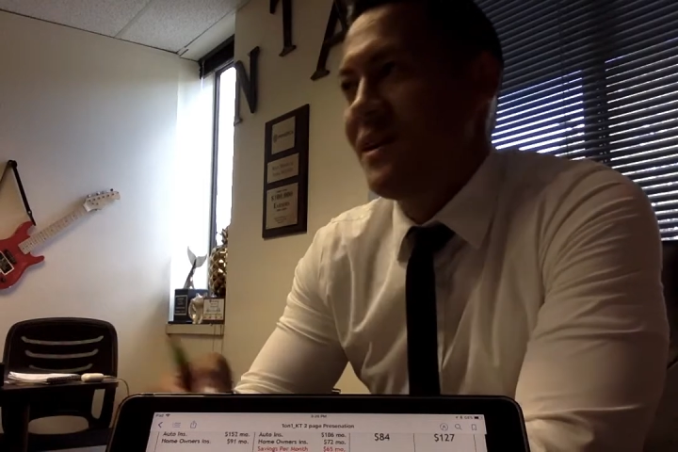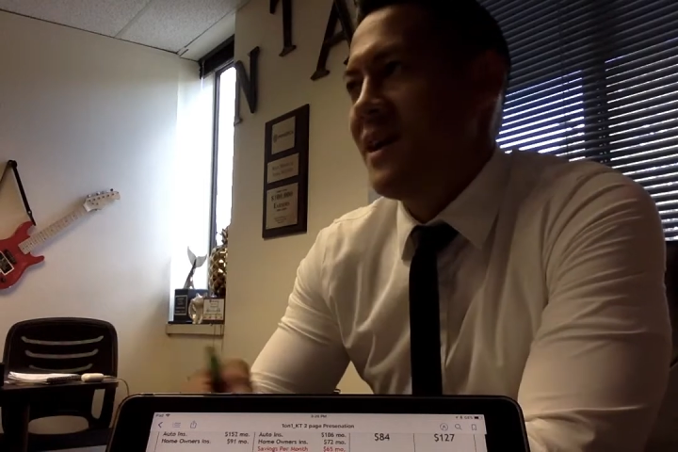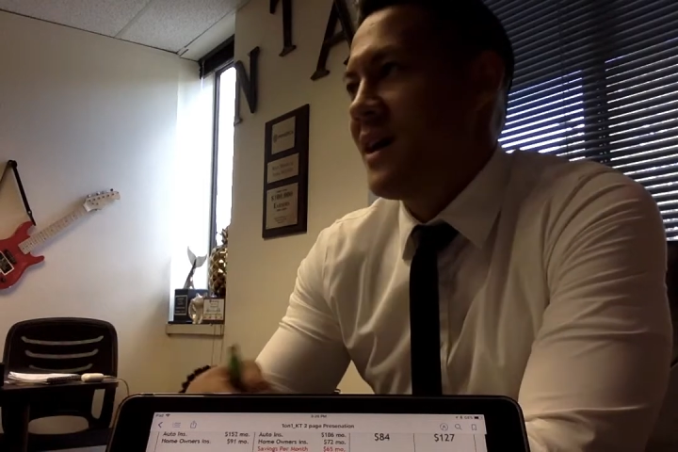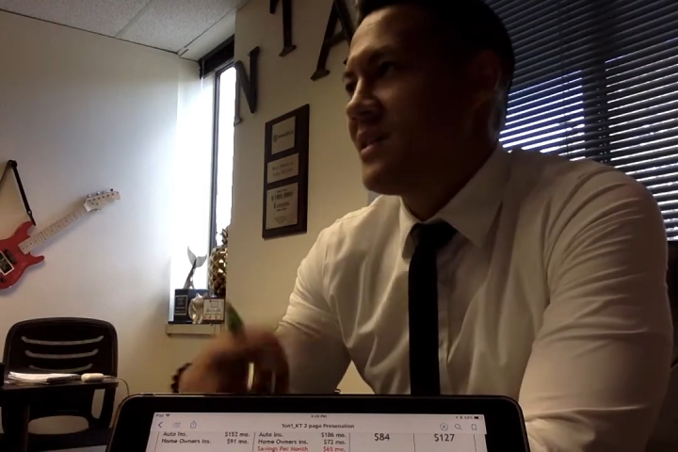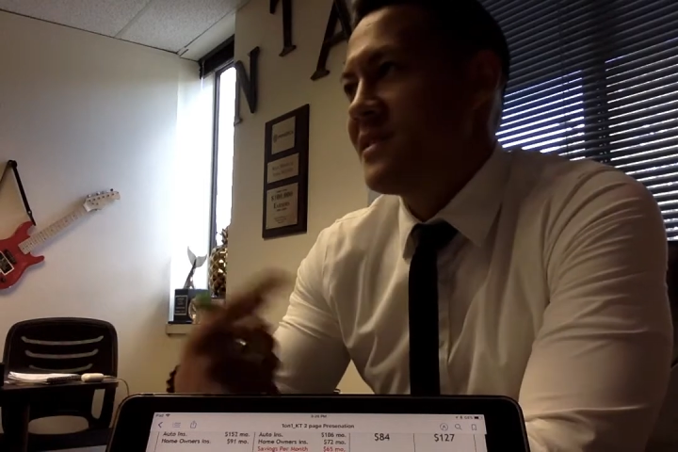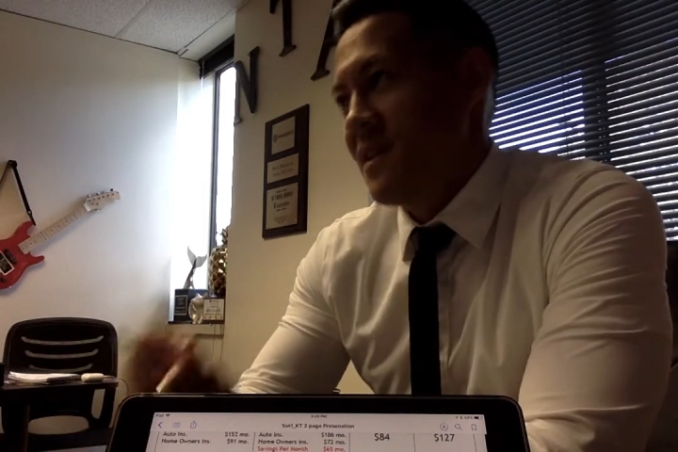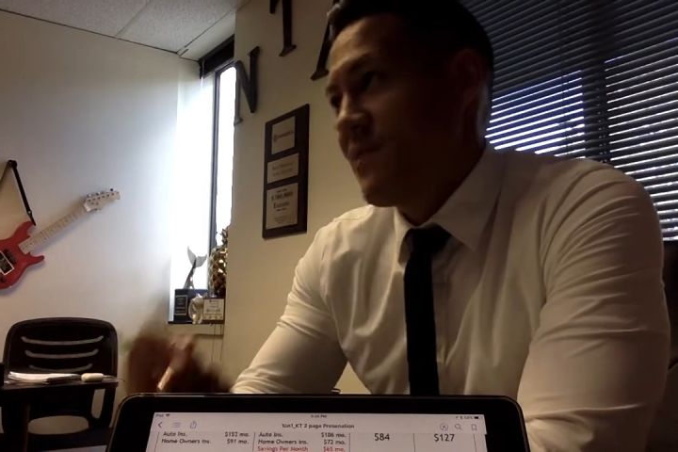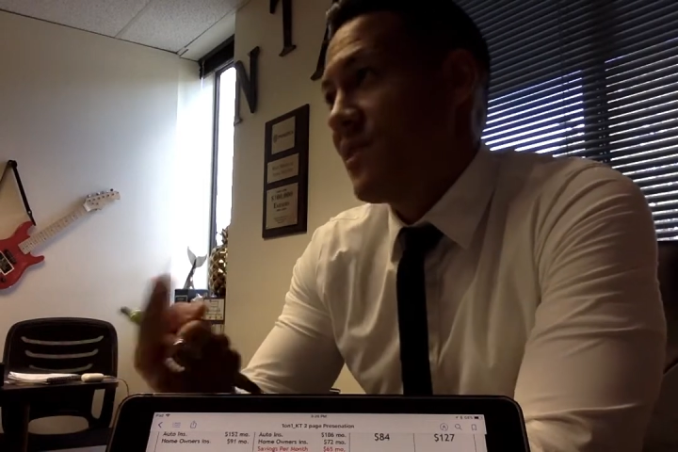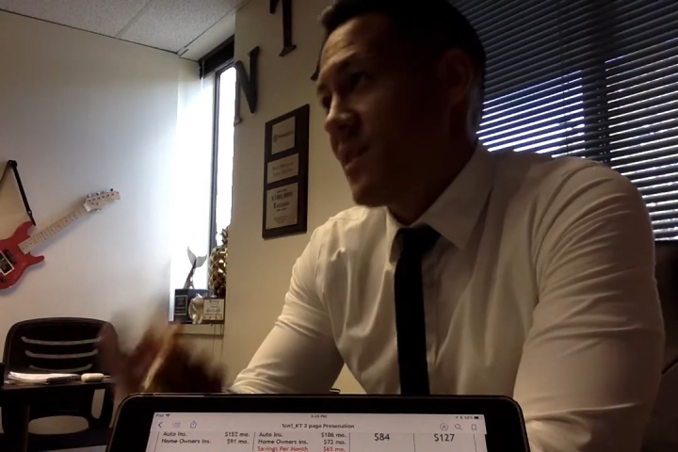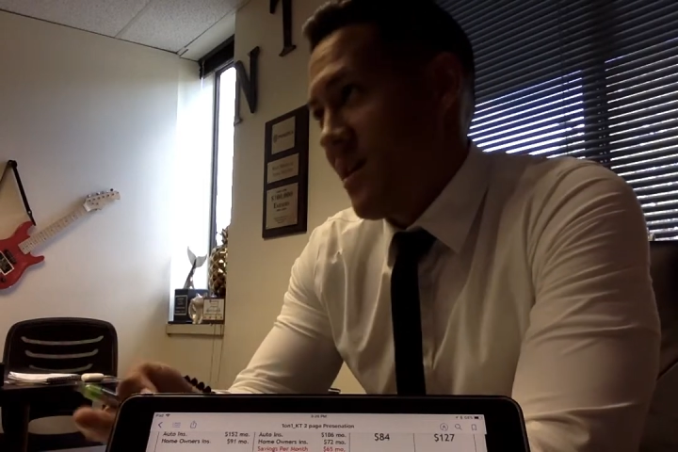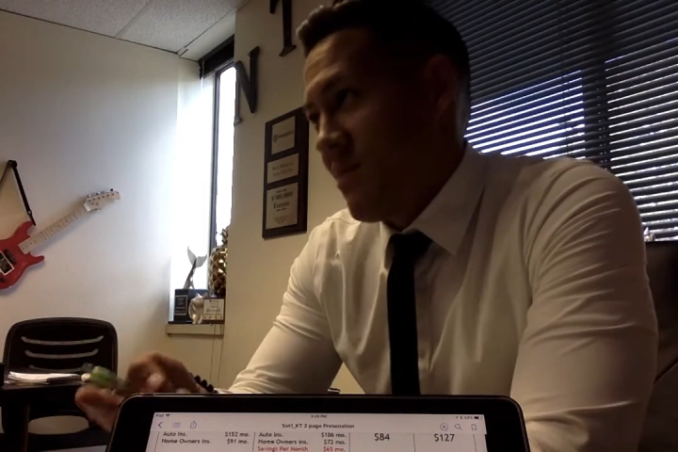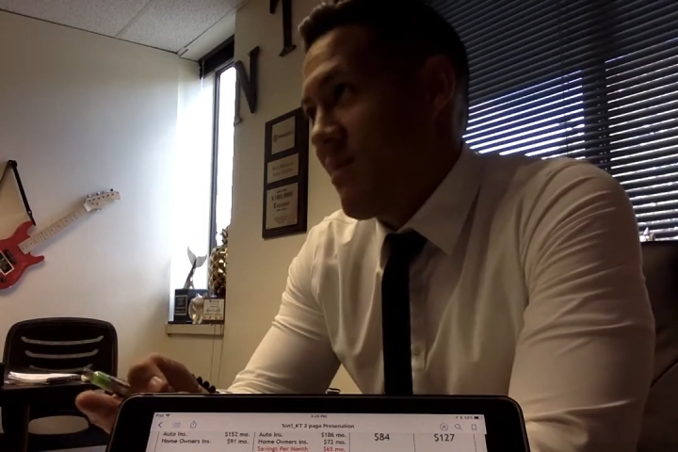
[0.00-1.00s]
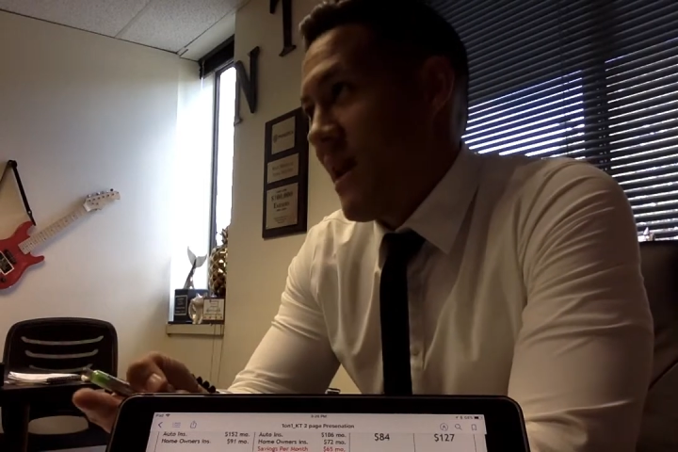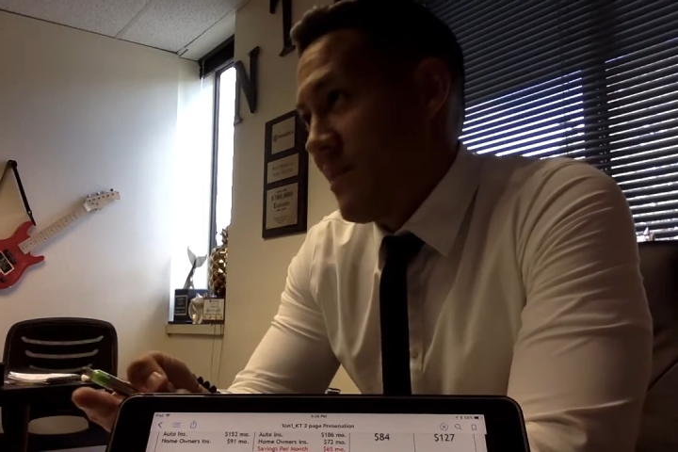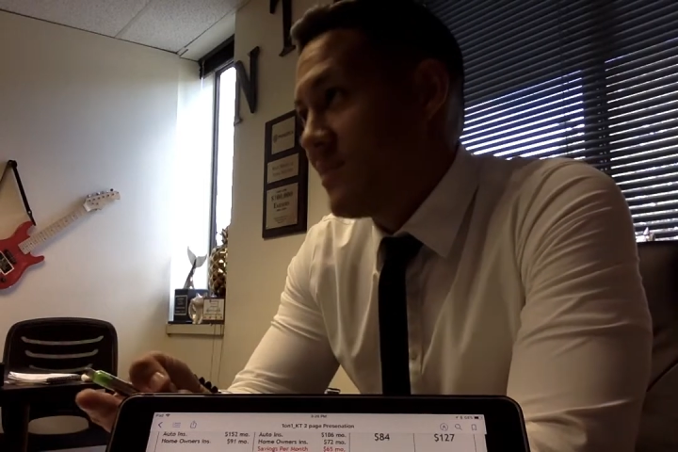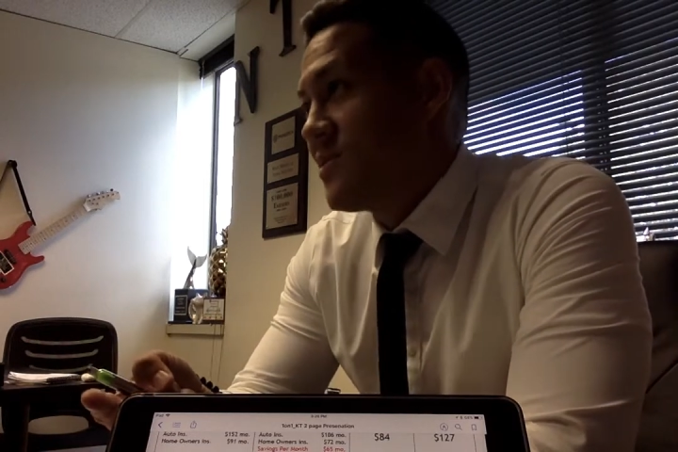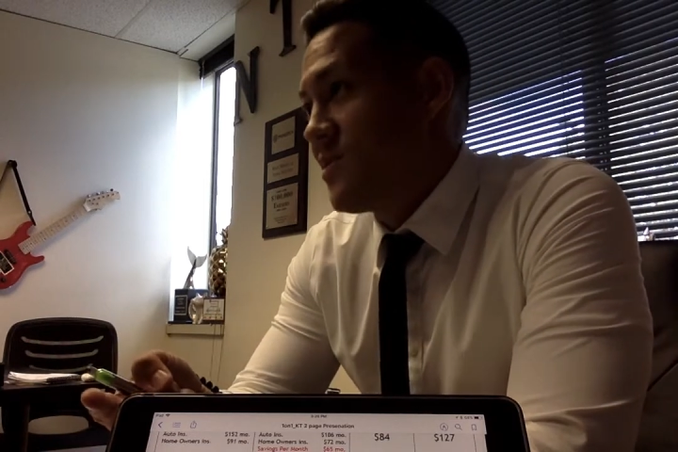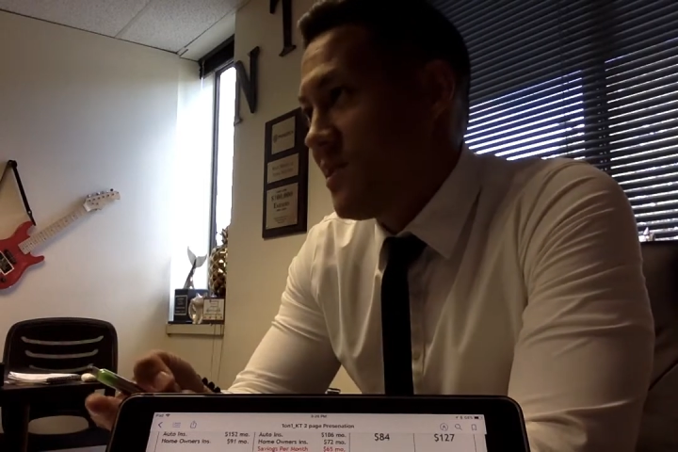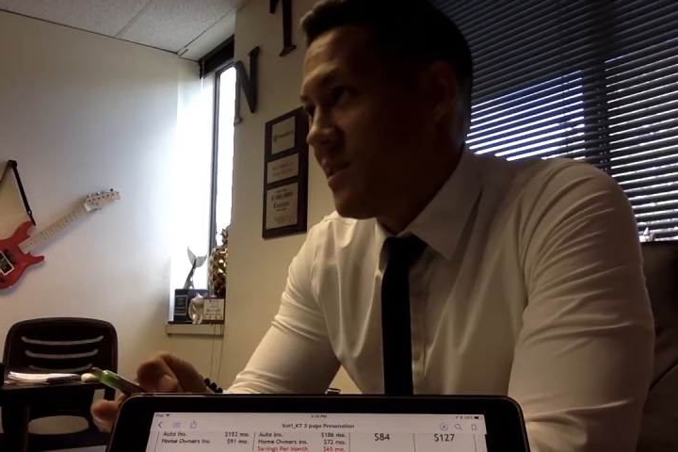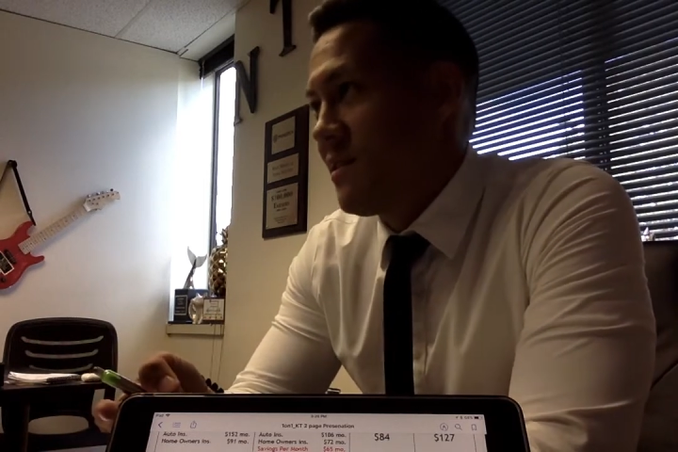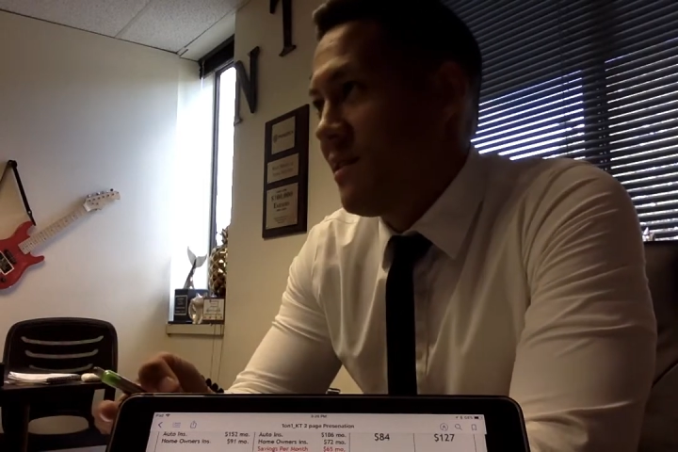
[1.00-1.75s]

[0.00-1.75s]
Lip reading: I just never got around to it.